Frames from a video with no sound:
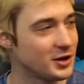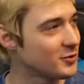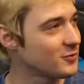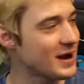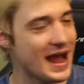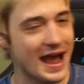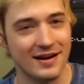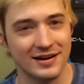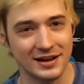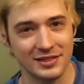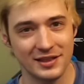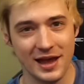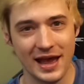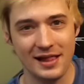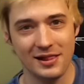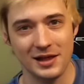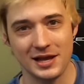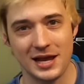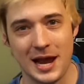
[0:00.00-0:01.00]
around and the
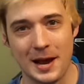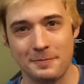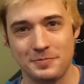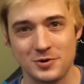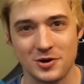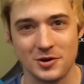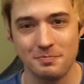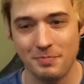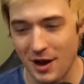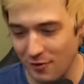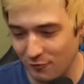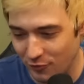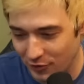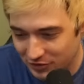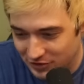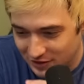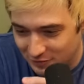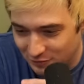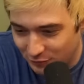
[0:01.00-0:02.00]
helicopter above
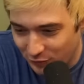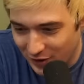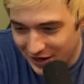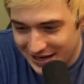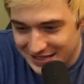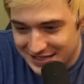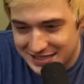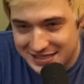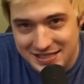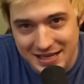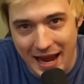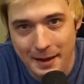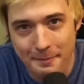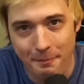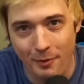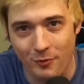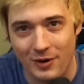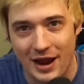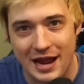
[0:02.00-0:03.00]
with the freaking
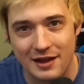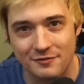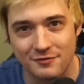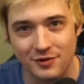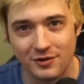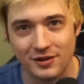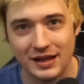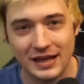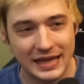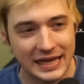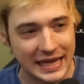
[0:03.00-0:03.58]
sniper rifle?